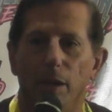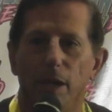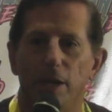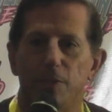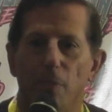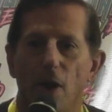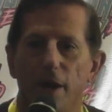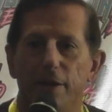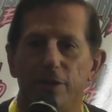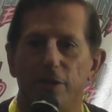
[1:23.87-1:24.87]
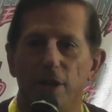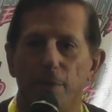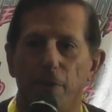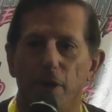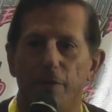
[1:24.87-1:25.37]
Is Martin going
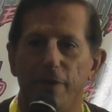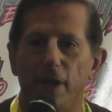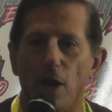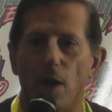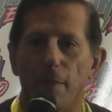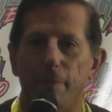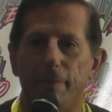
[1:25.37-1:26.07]
to put a video up?